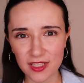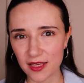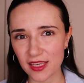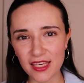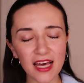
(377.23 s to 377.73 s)

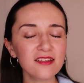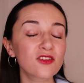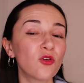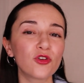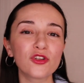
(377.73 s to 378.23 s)
Say
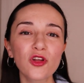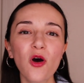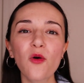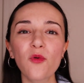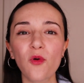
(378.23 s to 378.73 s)
yes or
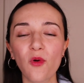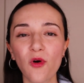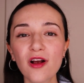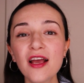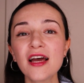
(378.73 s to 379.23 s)
no,
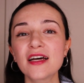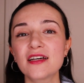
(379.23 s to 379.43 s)
or